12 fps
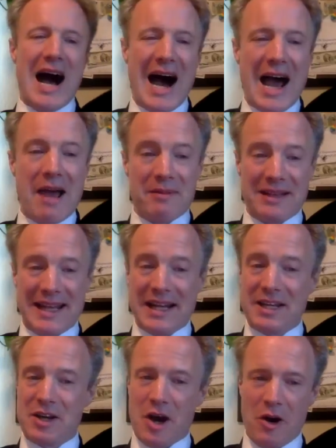I am
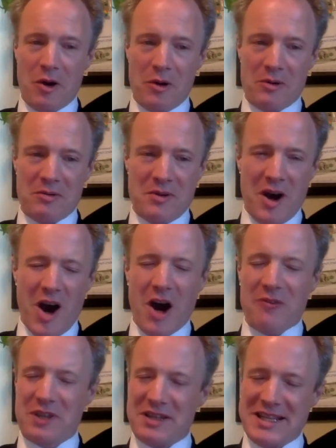letting go
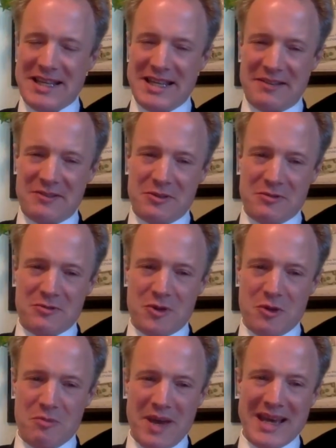of the need
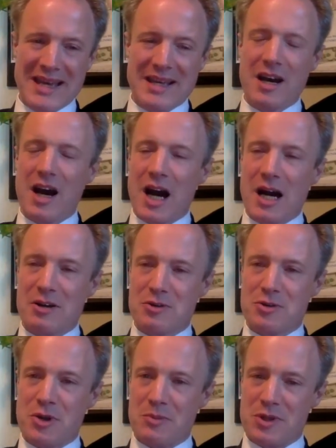to make
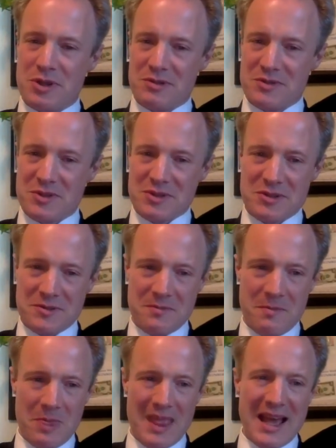assumptions.
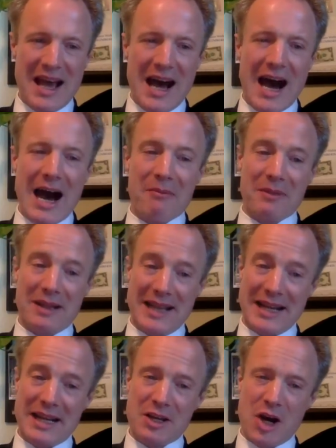I'm
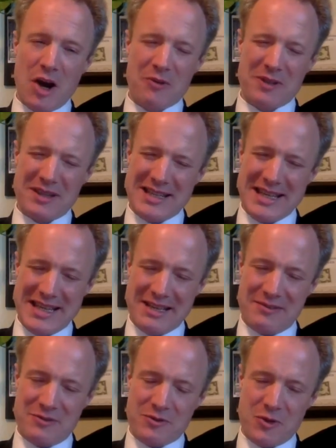letting go of the
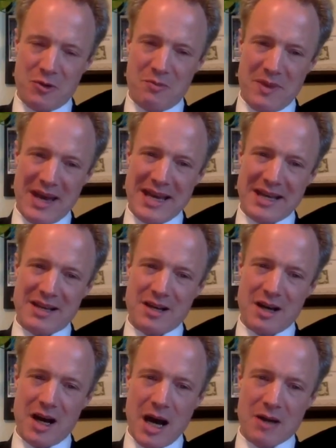need to make
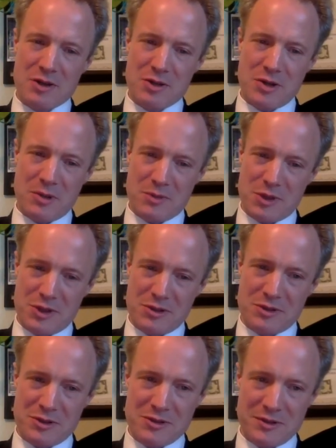
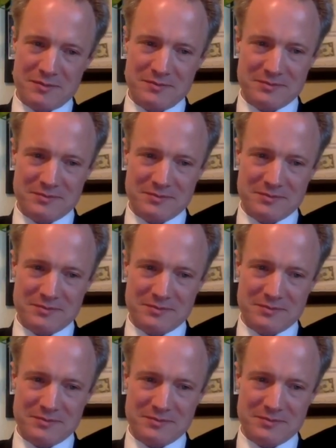assumptions.